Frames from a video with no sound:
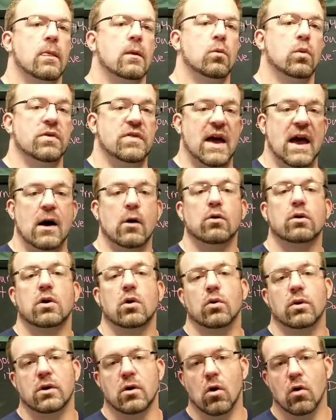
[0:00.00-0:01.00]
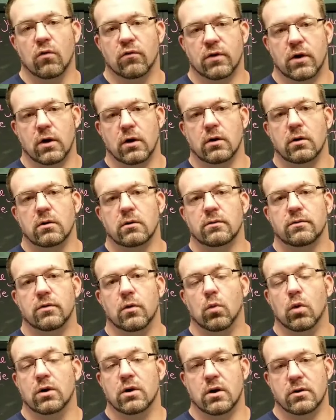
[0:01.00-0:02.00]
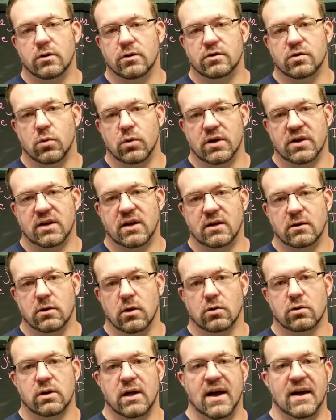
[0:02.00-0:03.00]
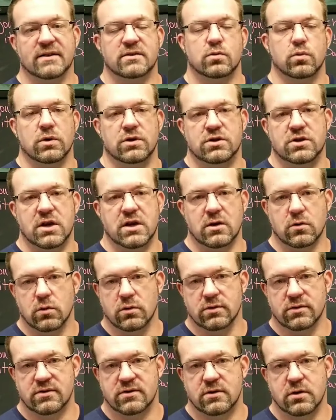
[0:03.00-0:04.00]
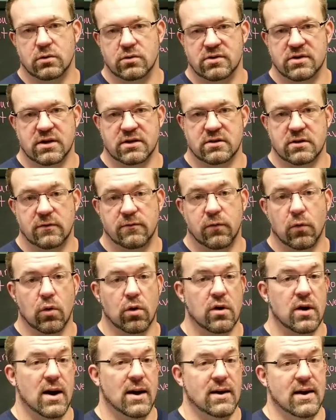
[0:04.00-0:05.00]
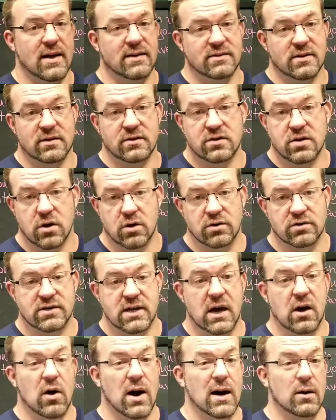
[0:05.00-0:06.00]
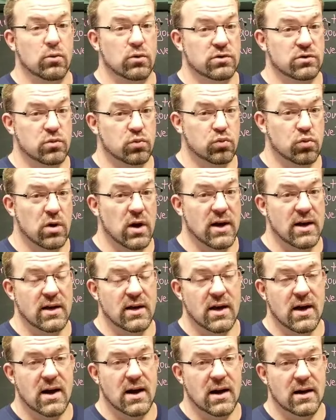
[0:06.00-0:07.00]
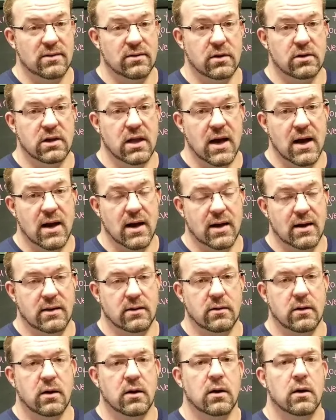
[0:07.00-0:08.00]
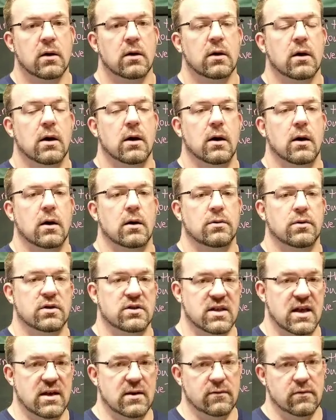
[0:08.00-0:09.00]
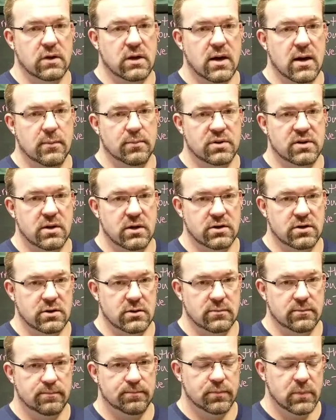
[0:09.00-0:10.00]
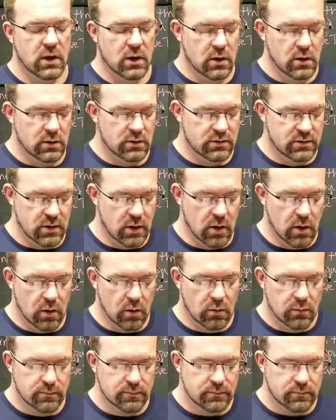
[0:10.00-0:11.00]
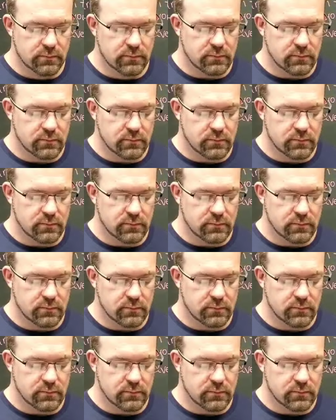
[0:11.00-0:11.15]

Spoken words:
without going over the 120 kilo class, which equals 264. And as it turns out, I was right on the line the day of the competition. So